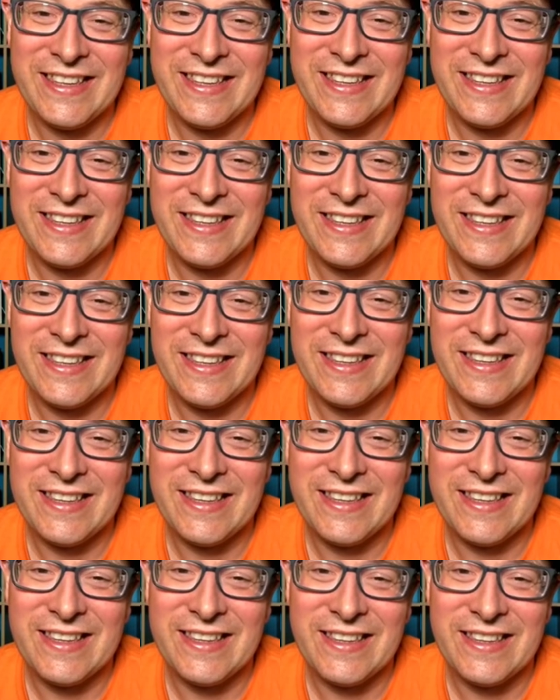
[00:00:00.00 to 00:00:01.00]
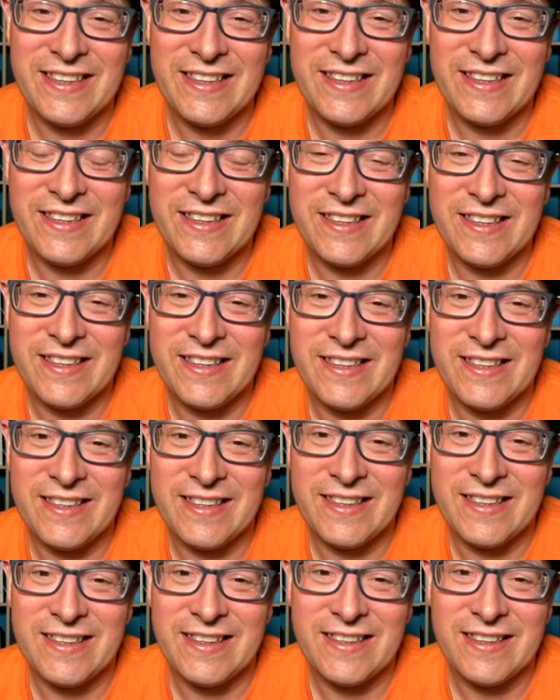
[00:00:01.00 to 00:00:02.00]

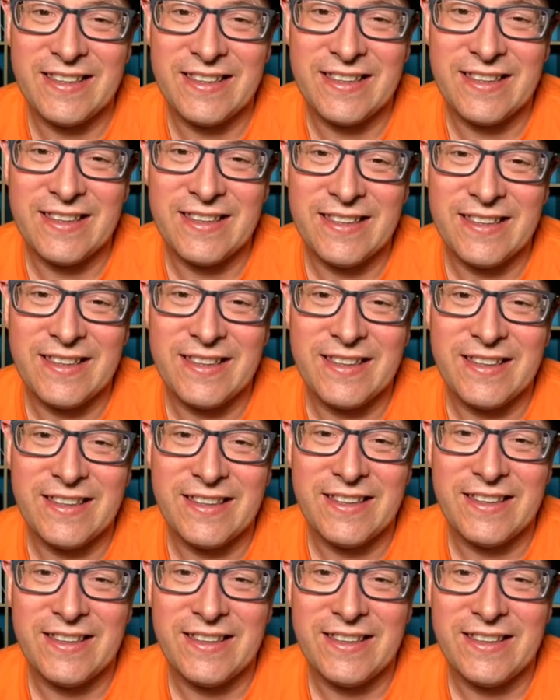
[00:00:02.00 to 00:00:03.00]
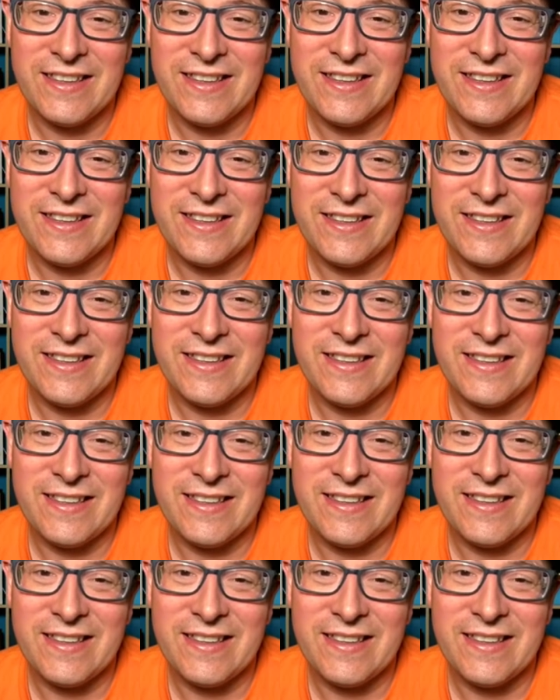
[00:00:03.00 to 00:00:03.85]
[no speech]